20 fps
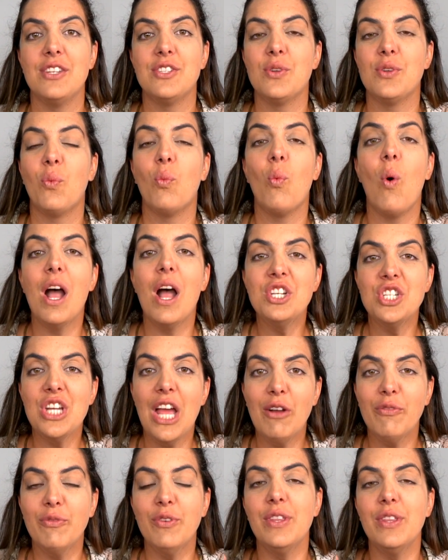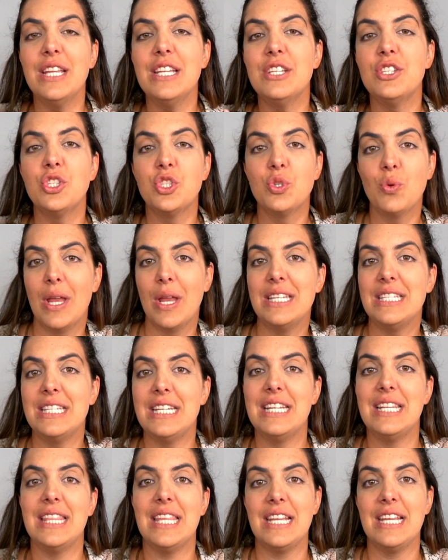So watch out for these
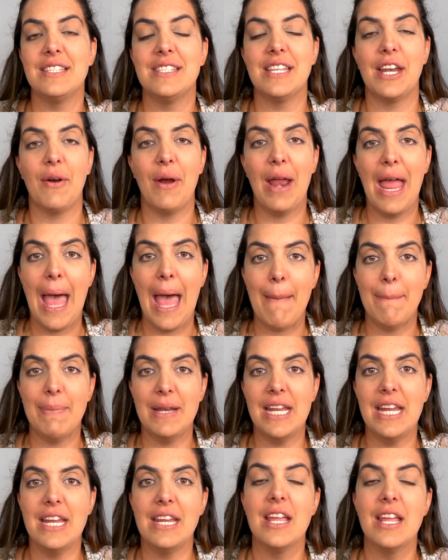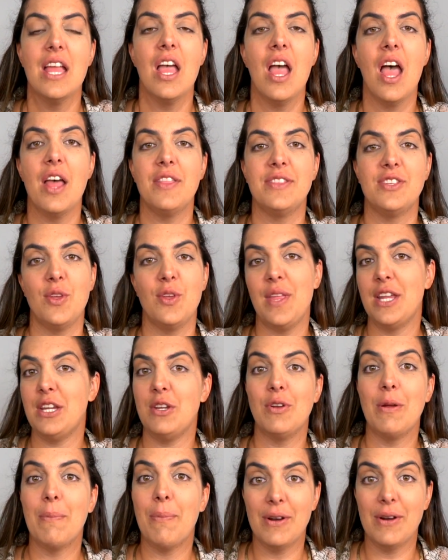trendy things that are happening so that you
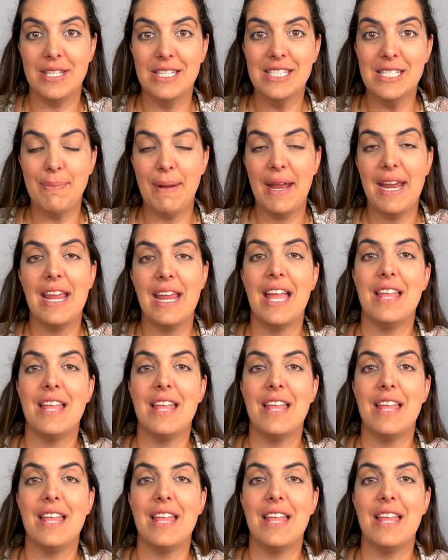can participate.